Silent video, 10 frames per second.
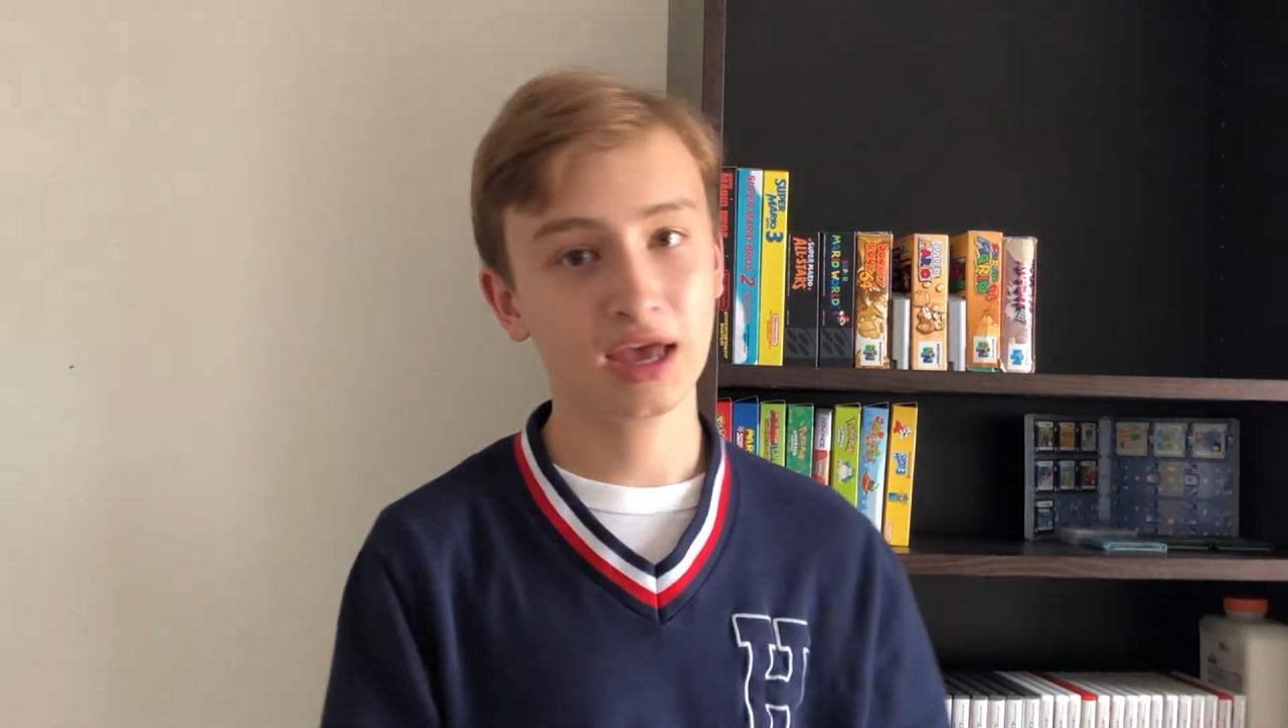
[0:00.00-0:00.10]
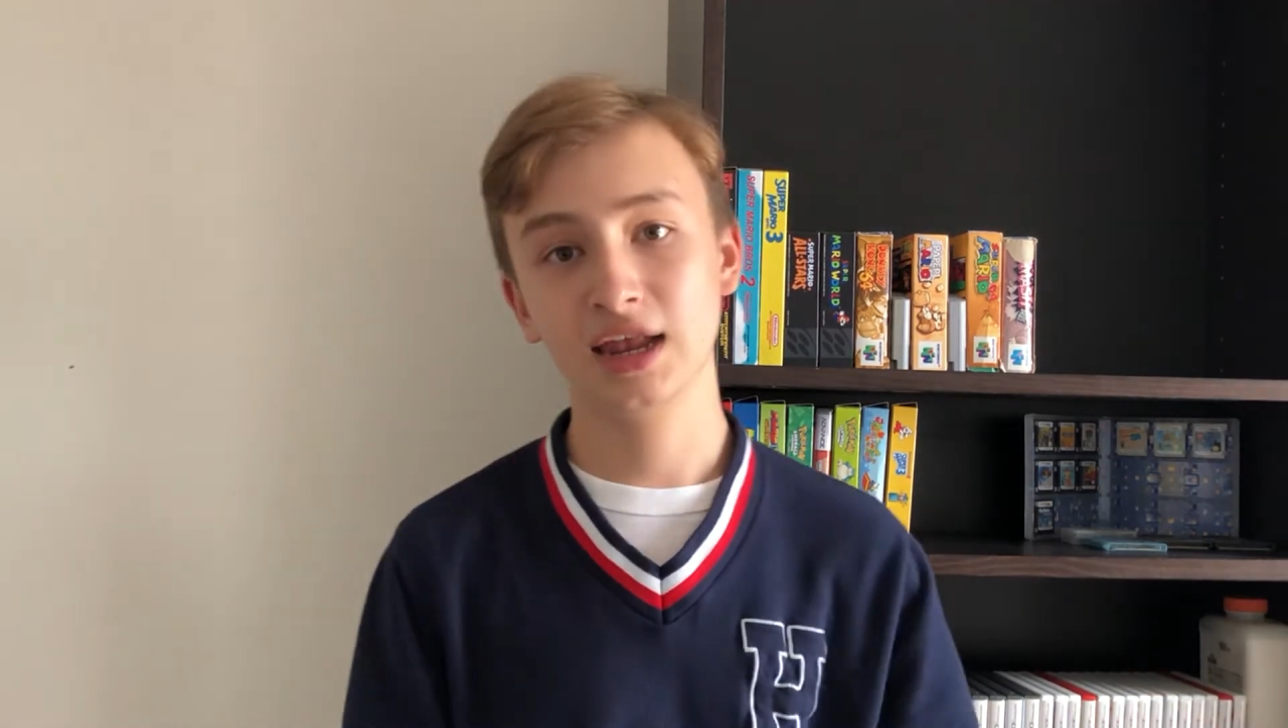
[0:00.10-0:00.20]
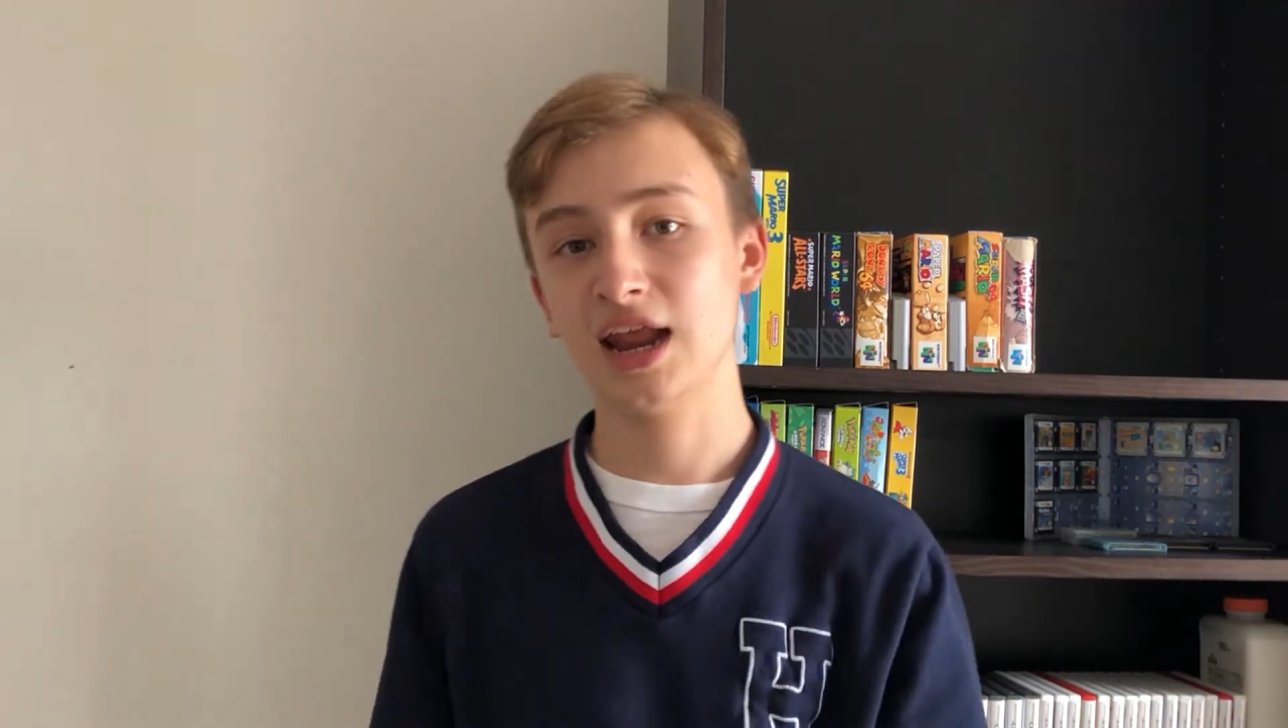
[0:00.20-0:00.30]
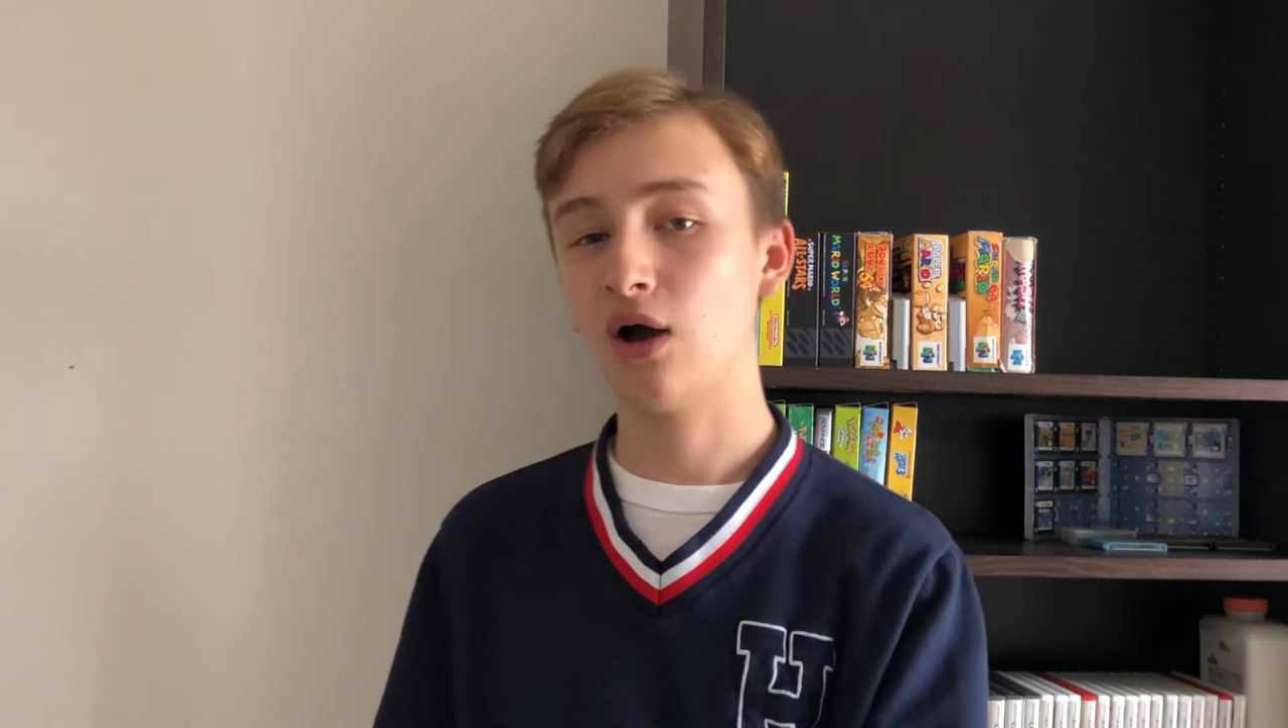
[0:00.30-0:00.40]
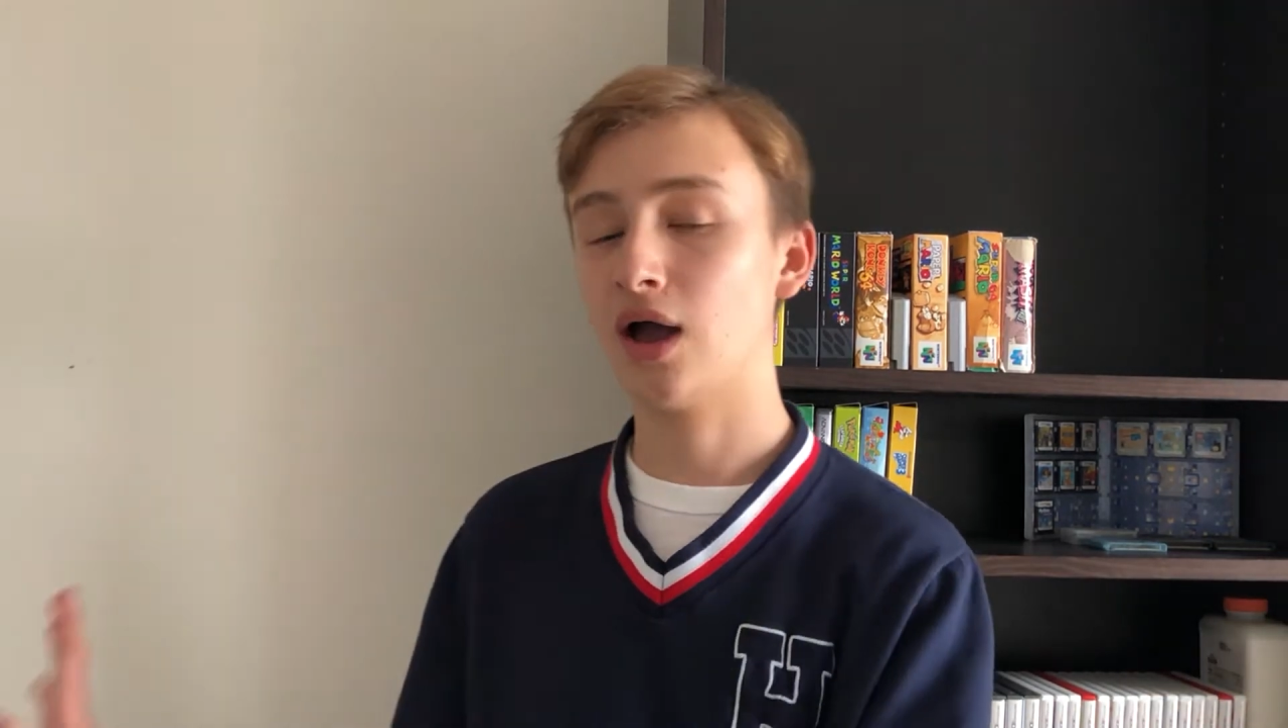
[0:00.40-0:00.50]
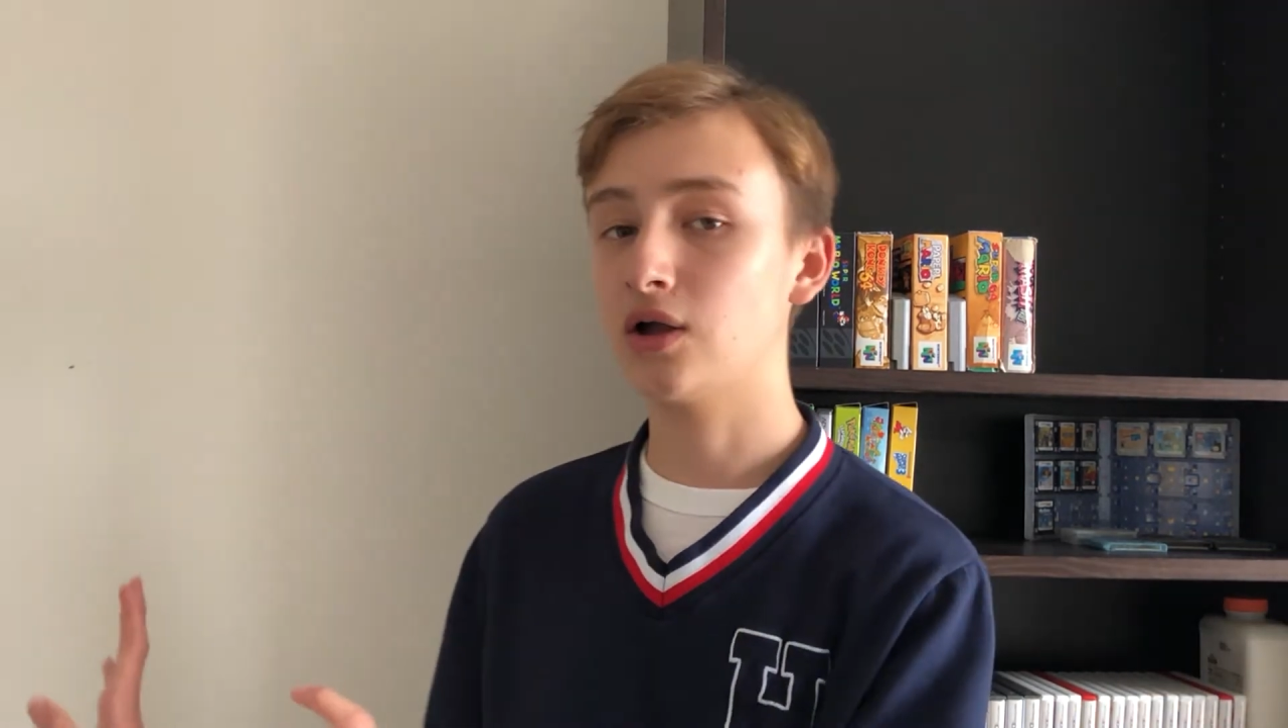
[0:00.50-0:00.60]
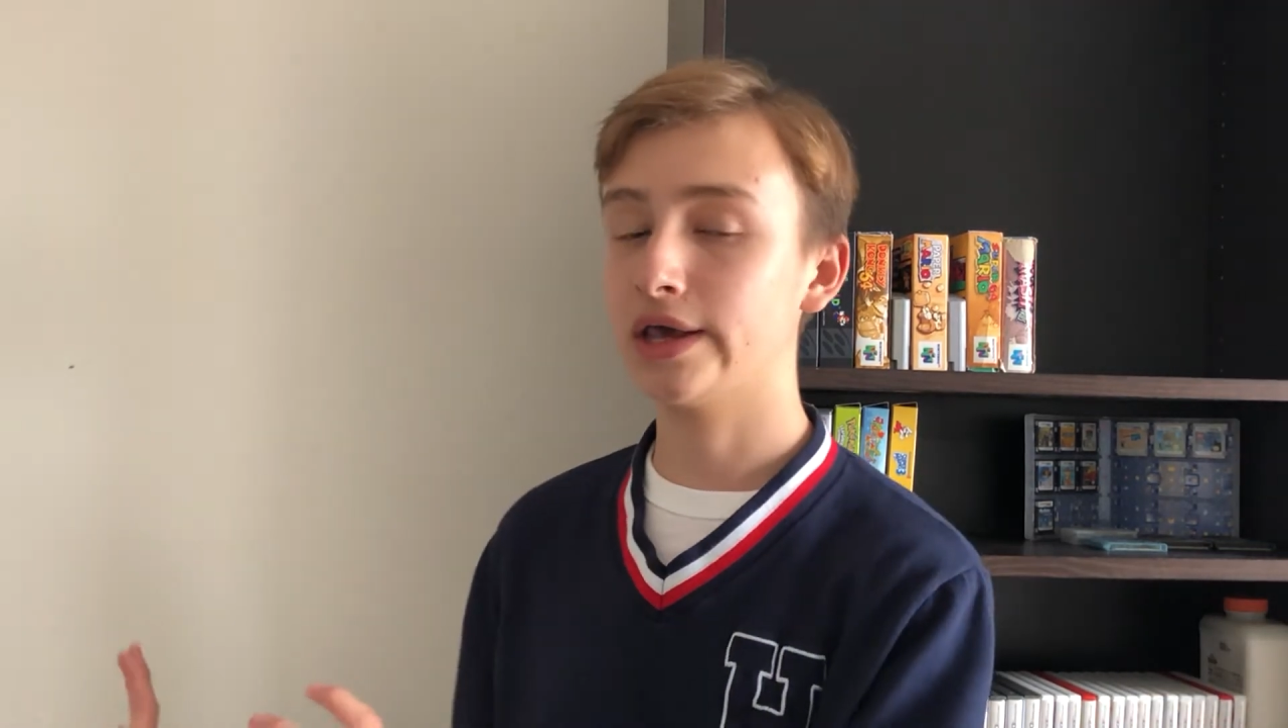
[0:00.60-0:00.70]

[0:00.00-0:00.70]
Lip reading: and now I